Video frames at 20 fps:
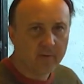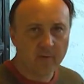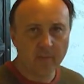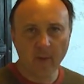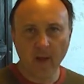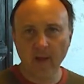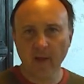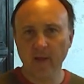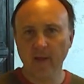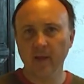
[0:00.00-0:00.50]
for
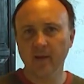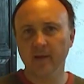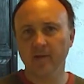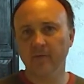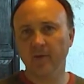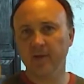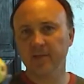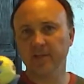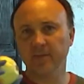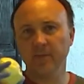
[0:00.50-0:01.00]
my
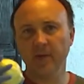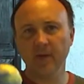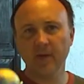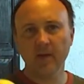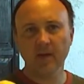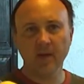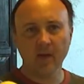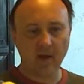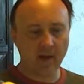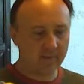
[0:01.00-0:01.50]

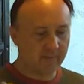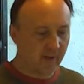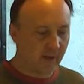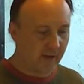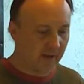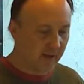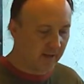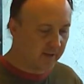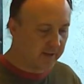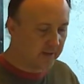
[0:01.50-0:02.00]
recipe, I've
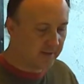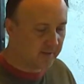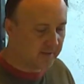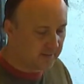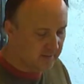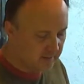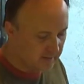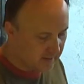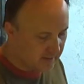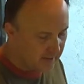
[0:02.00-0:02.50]
got
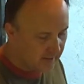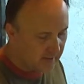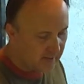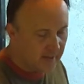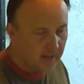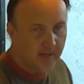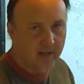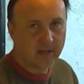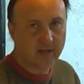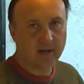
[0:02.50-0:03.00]
onions,
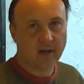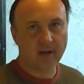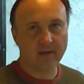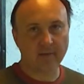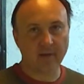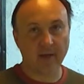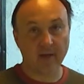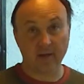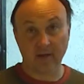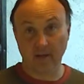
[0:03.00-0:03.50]
and
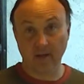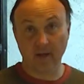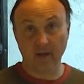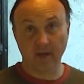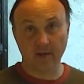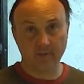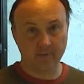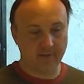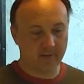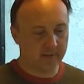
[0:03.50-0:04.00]
I've got a
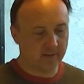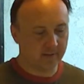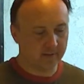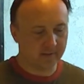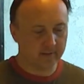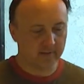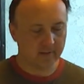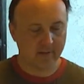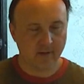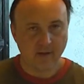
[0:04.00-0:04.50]
lot of
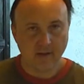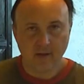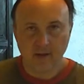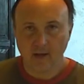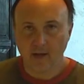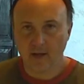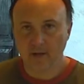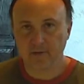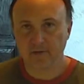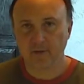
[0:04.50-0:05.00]
onions.
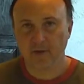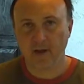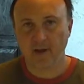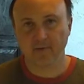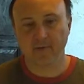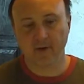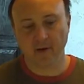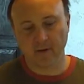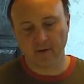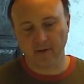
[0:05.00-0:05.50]
I also
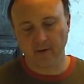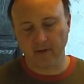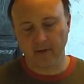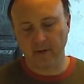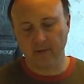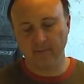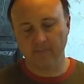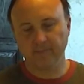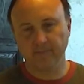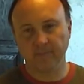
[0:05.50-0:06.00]
have garlic.
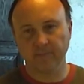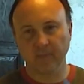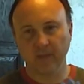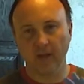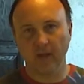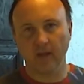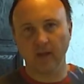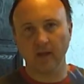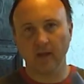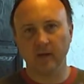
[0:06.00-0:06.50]

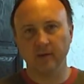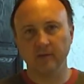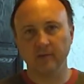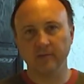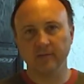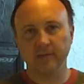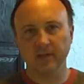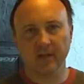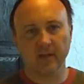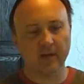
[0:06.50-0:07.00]
And
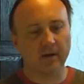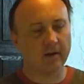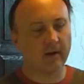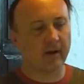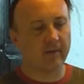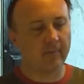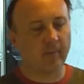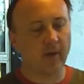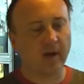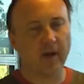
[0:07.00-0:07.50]
you can see
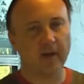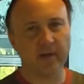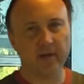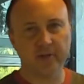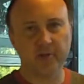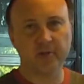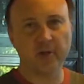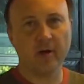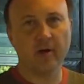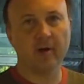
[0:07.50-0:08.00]
here I bought
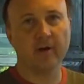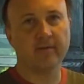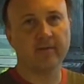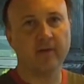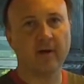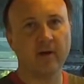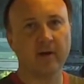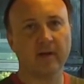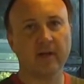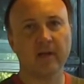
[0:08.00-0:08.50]
a jar
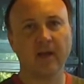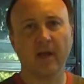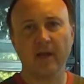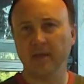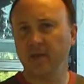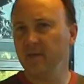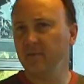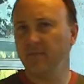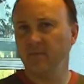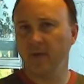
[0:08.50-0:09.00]
of garlic.
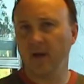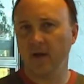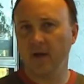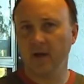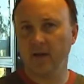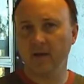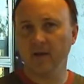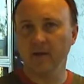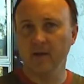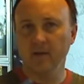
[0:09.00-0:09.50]
I didn't
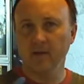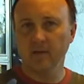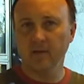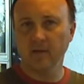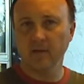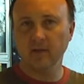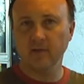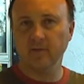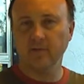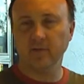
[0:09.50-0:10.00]
buy
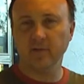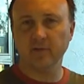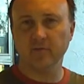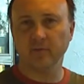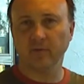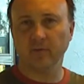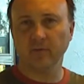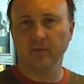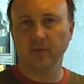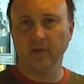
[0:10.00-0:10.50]
the
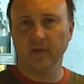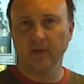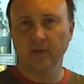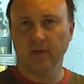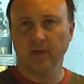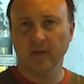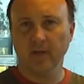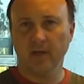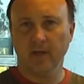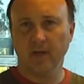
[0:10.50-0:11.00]
individual
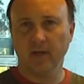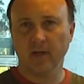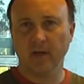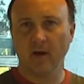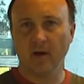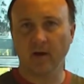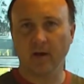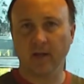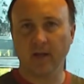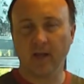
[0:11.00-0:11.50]

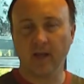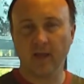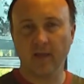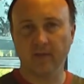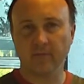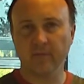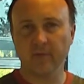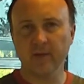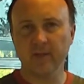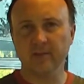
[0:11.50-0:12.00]
garlic.
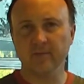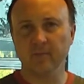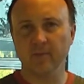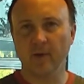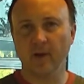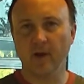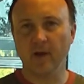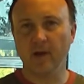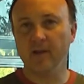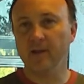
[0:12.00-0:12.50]
And the reason
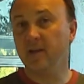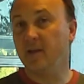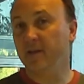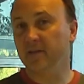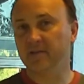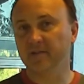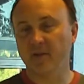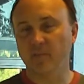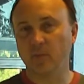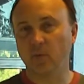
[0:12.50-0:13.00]
why
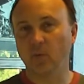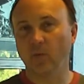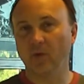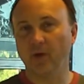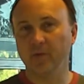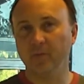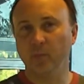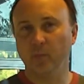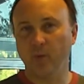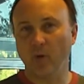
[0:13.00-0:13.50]
is, number
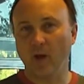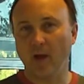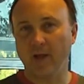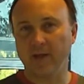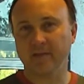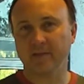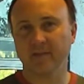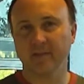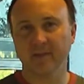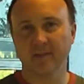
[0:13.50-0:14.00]
one,
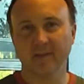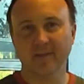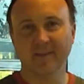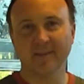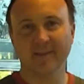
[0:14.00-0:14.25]
price.